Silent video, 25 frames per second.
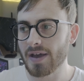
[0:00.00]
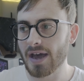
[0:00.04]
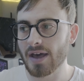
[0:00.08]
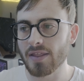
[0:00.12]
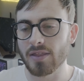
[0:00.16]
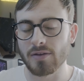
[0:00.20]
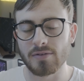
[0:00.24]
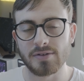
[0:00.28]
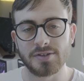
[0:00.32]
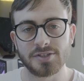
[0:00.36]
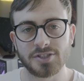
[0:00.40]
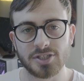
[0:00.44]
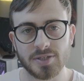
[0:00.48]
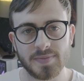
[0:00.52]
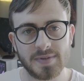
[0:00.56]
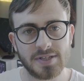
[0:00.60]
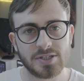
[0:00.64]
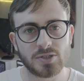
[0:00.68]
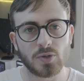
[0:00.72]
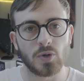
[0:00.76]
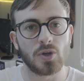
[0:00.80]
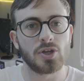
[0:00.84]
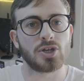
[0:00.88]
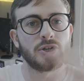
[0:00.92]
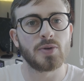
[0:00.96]
other
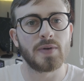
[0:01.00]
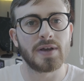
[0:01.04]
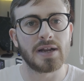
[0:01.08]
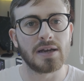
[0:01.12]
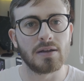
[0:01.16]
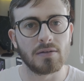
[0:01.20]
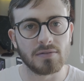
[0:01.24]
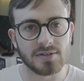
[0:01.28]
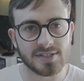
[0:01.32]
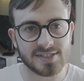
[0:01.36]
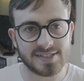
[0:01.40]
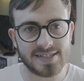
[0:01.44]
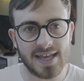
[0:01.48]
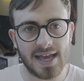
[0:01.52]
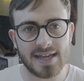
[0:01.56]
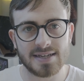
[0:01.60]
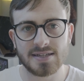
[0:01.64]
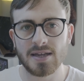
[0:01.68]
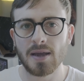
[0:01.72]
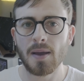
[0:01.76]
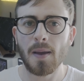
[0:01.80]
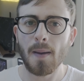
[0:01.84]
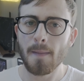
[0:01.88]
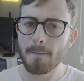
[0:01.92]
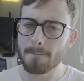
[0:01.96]
instruments or you're doing a little
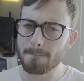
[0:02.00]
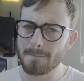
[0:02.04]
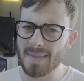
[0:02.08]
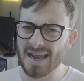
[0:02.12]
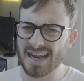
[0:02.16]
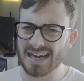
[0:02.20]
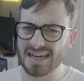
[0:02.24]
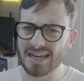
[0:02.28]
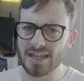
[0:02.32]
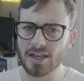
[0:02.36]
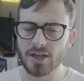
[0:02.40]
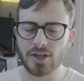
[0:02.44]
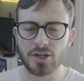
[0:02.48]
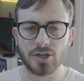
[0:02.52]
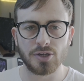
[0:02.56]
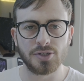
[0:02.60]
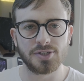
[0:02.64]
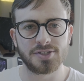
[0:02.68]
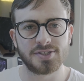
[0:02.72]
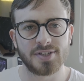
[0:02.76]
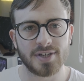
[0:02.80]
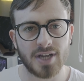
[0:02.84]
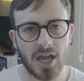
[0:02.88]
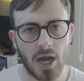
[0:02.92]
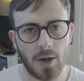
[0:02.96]
set, mainly
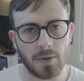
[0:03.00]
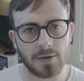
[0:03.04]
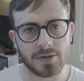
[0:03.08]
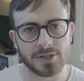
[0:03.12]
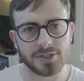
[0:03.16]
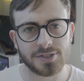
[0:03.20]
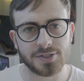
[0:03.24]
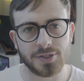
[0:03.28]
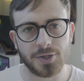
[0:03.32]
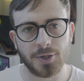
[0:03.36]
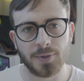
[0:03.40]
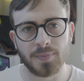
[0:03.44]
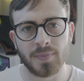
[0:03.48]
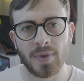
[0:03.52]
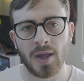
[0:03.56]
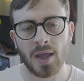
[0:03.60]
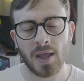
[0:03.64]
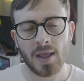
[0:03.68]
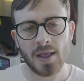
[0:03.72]
acoustic I would assume,